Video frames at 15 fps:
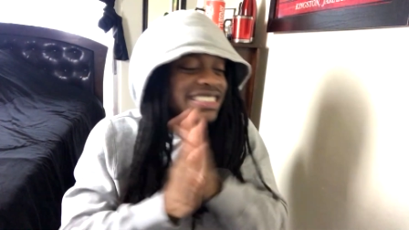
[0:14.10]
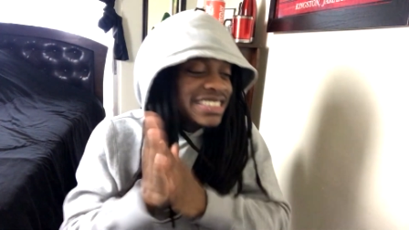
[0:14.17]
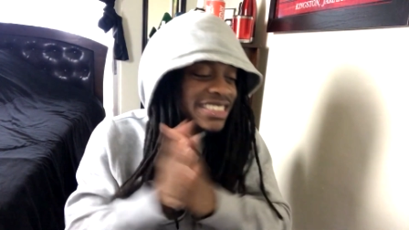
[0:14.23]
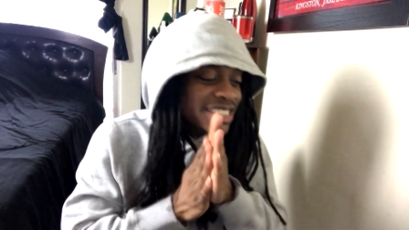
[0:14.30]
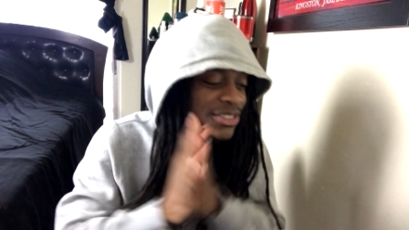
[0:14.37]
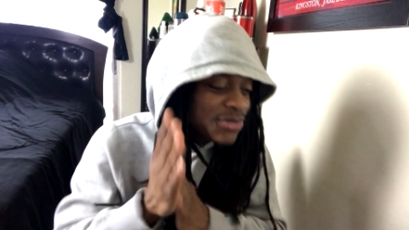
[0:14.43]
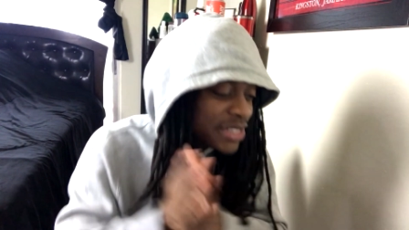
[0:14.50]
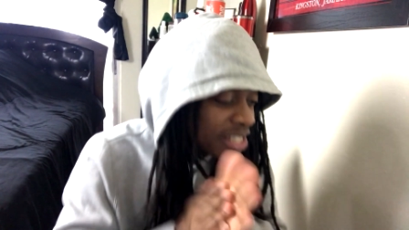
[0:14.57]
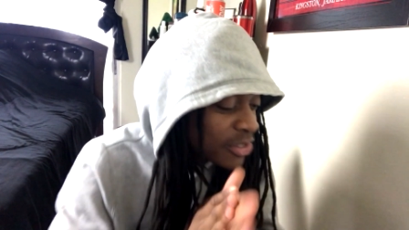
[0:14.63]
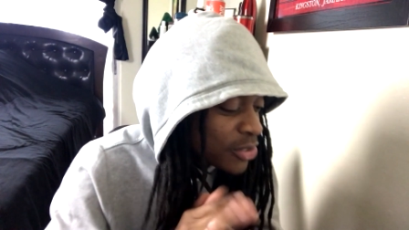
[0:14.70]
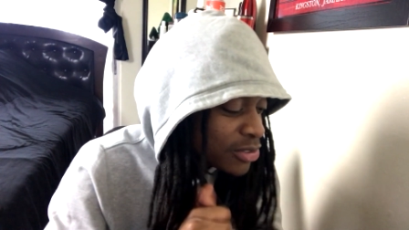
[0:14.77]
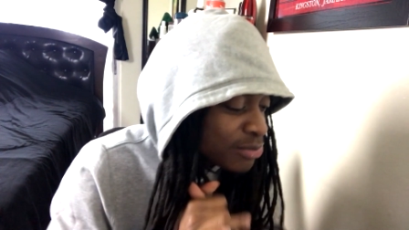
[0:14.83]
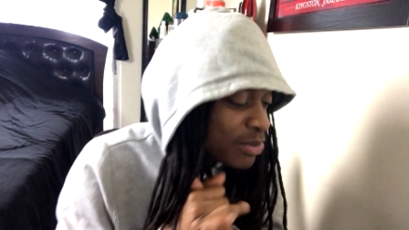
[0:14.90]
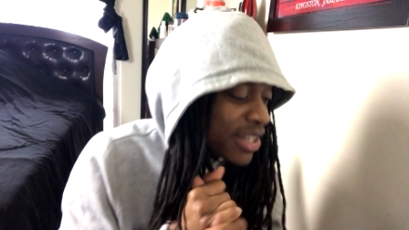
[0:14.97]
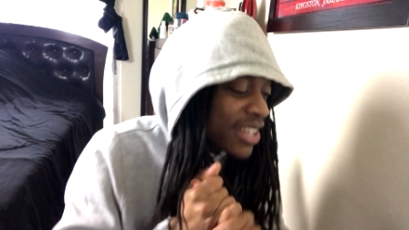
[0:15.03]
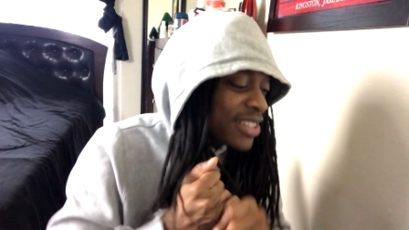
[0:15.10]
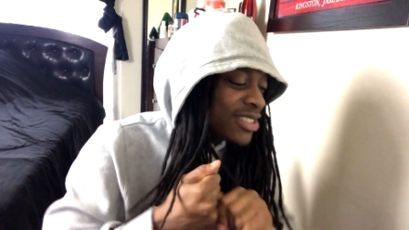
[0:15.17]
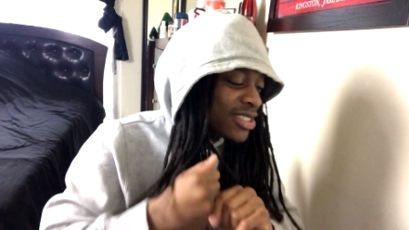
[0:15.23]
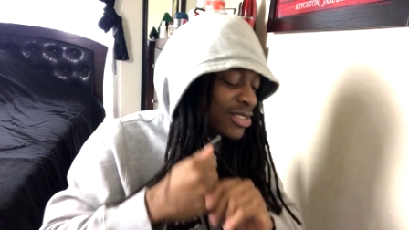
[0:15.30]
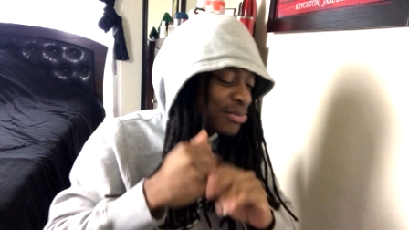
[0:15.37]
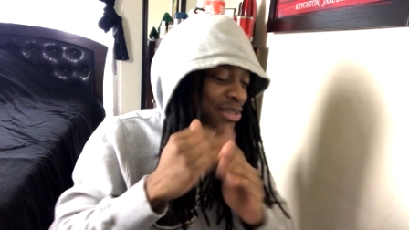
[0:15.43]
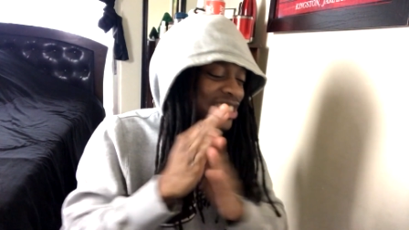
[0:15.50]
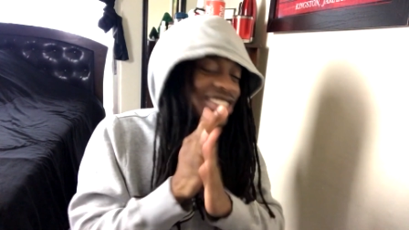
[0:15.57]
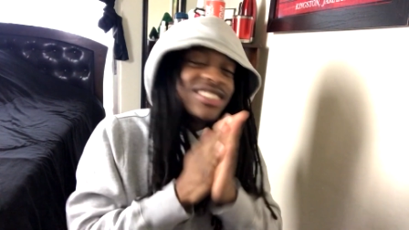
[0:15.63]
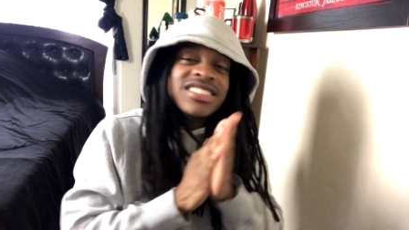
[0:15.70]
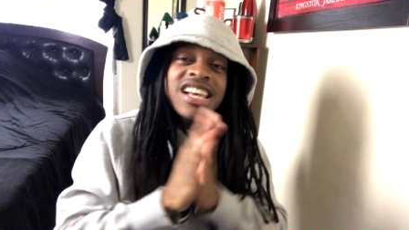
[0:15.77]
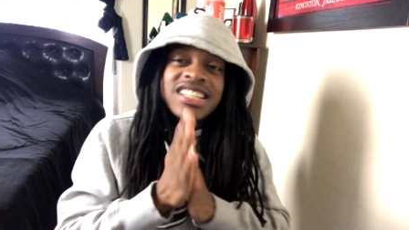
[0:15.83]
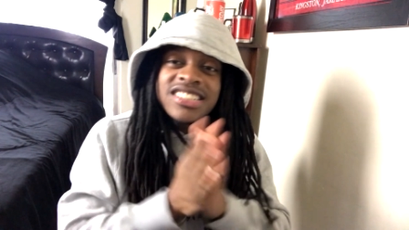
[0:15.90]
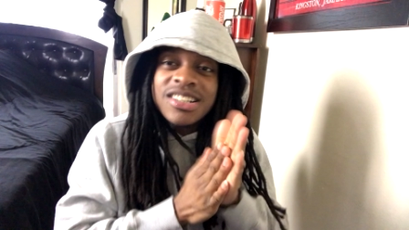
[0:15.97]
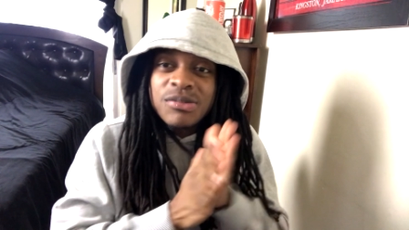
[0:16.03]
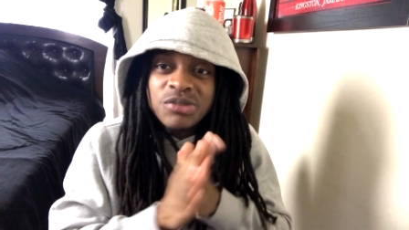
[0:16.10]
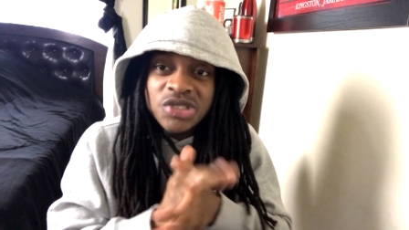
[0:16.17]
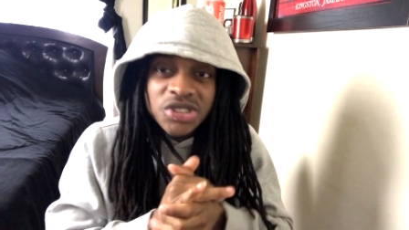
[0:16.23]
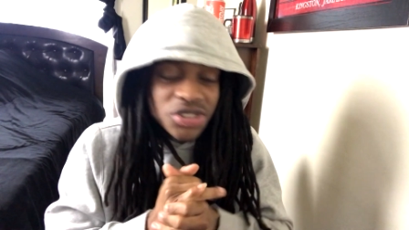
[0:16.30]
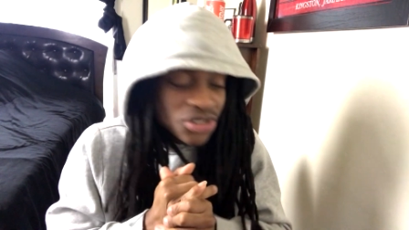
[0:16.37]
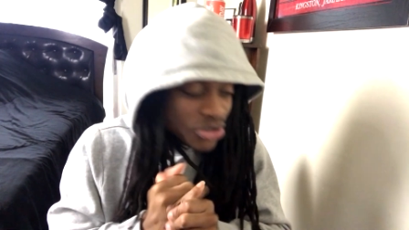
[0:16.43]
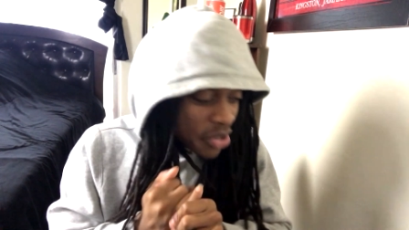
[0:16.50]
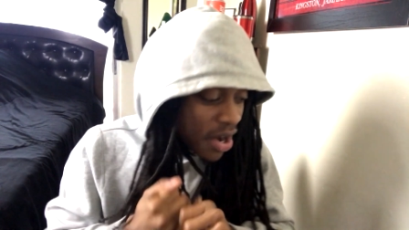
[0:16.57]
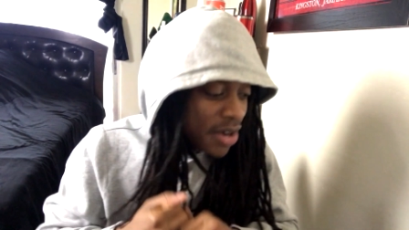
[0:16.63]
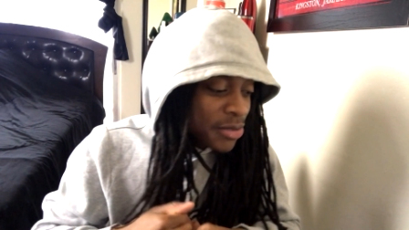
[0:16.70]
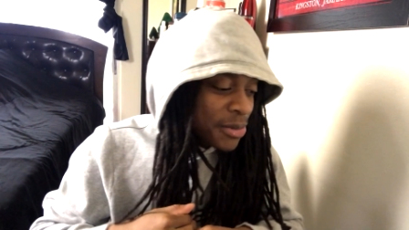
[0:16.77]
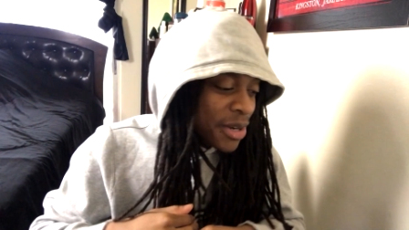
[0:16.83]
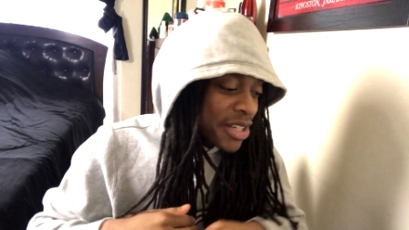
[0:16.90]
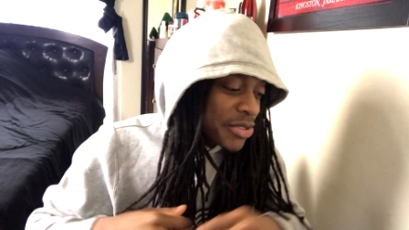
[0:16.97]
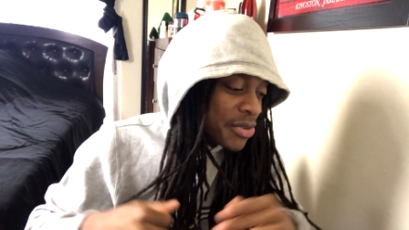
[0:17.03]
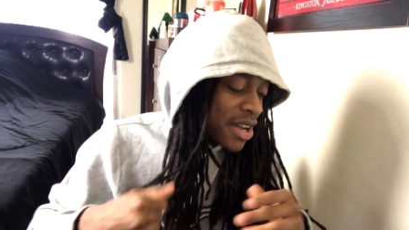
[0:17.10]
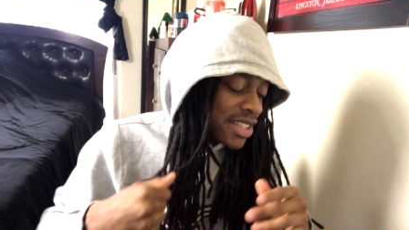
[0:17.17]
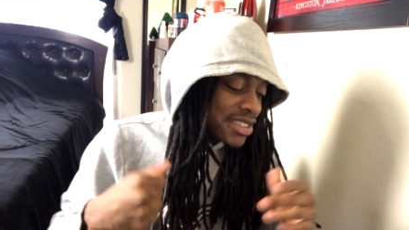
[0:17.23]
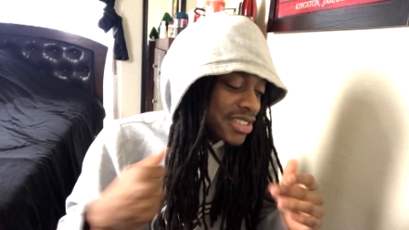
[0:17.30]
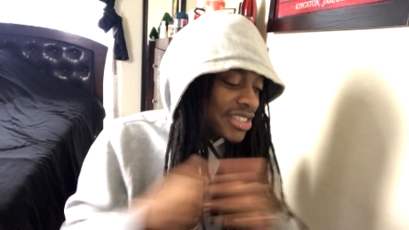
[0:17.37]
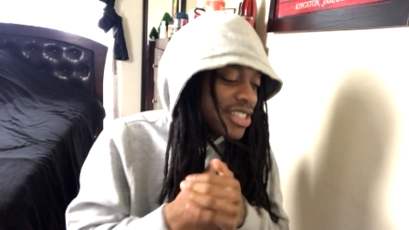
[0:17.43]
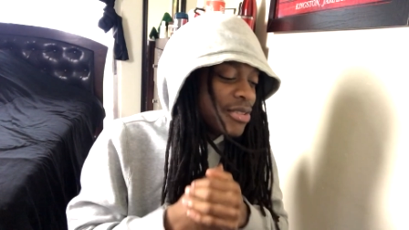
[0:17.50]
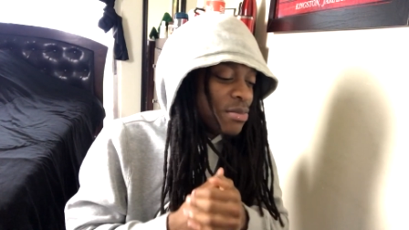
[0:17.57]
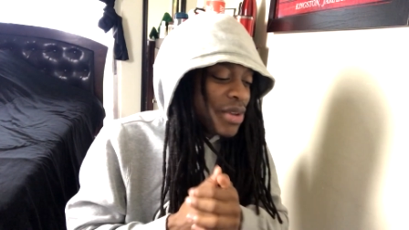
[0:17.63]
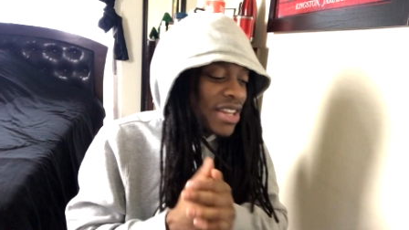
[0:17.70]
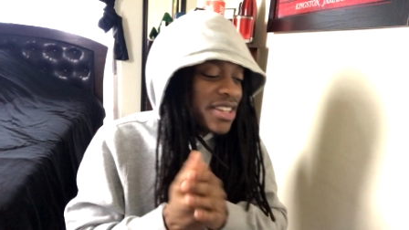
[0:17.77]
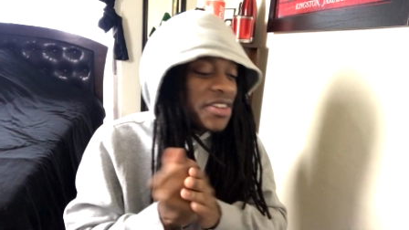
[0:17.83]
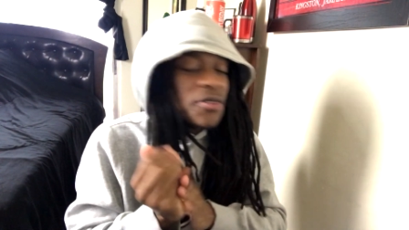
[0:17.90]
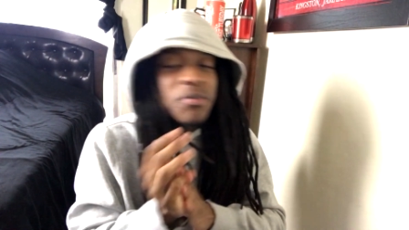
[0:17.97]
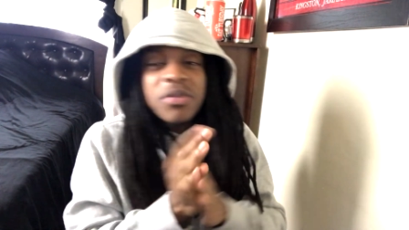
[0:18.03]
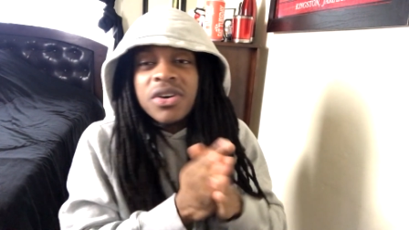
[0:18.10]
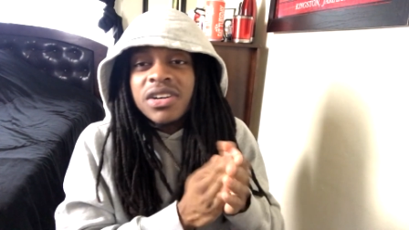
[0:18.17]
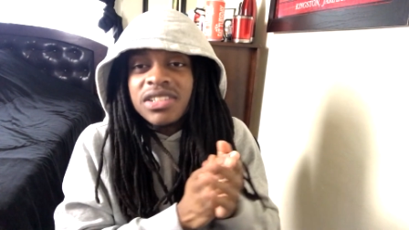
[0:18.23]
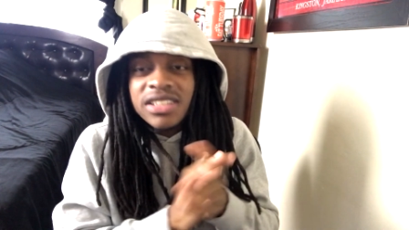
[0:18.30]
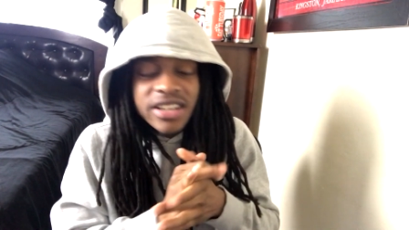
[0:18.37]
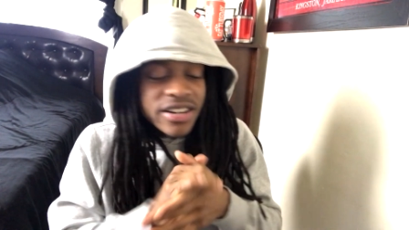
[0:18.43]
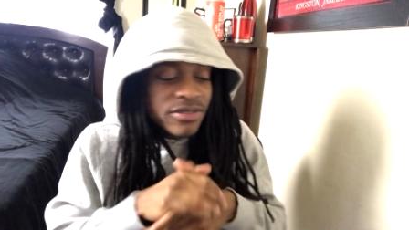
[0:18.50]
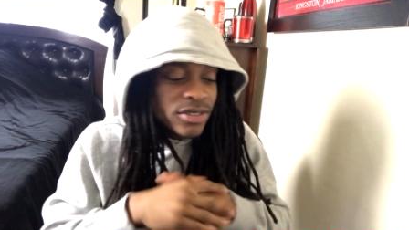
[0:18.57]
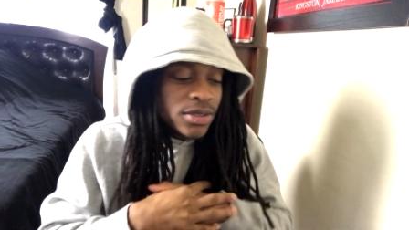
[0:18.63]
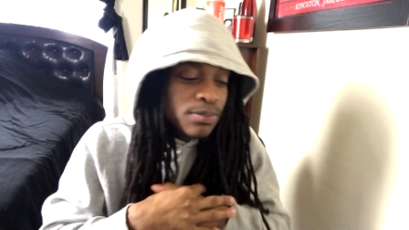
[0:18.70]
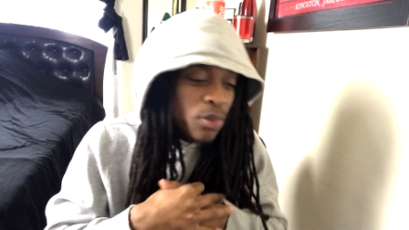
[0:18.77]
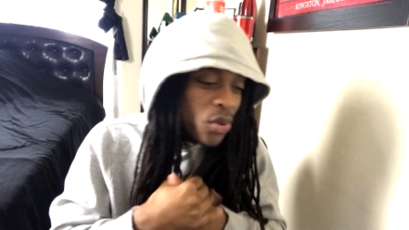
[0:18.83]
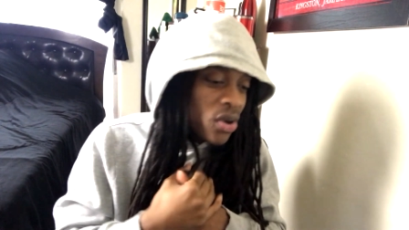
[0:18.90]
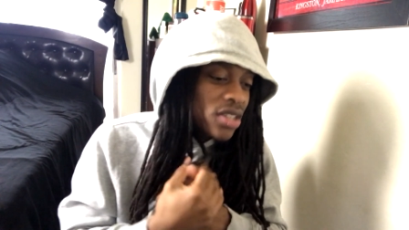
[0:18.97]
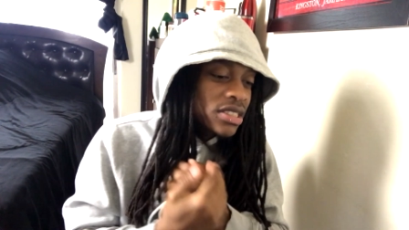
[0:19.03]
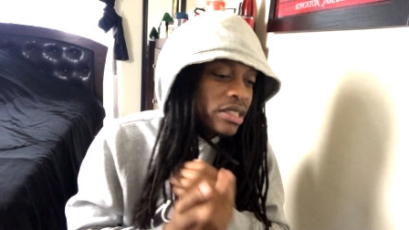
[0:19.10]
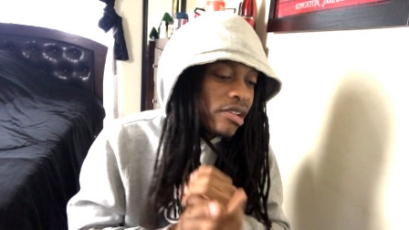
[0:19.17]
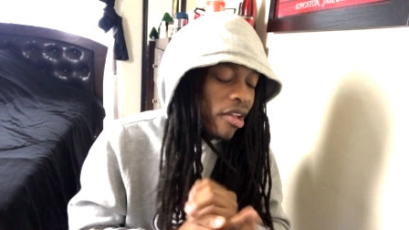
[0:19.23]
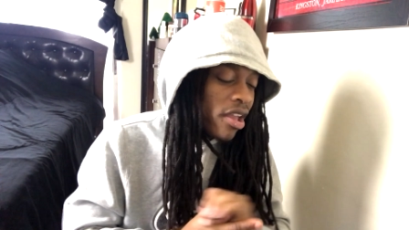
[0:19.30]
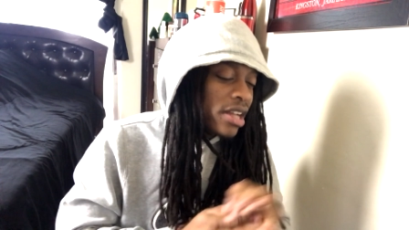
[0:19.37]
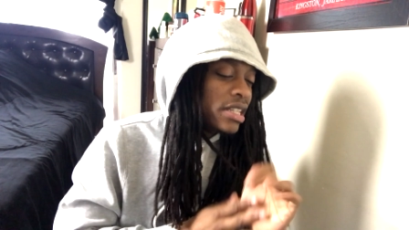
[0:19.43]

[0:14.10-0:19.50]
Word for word: into these videos, man. Um, make sure you like, comment, subscribe. we about to react to NBA Youngboy Love is Poison.